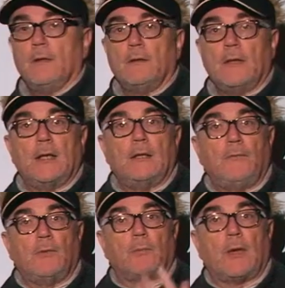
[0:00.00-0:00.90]
then
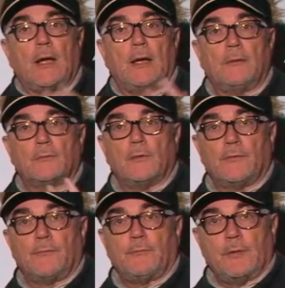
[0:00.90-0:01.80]
if you apply the
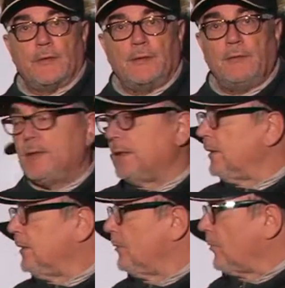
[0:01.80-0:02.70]
rules of
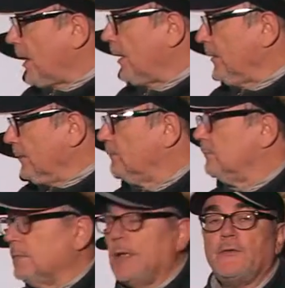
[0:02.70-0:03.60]
relativity, well,
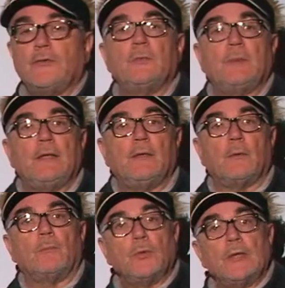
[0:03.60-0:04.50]
it should be
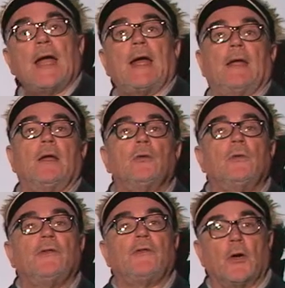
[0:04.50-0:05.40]
the blue guy who
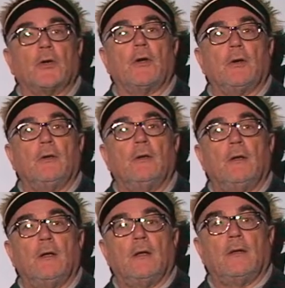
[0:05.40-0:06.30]
is younger
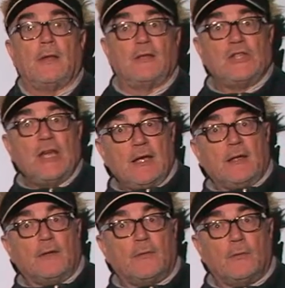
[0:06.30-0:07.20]
than she
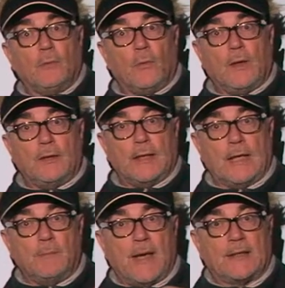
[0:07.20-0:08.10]
is when they
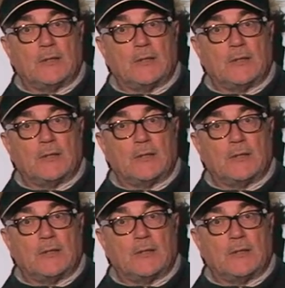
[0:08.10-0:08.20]
get back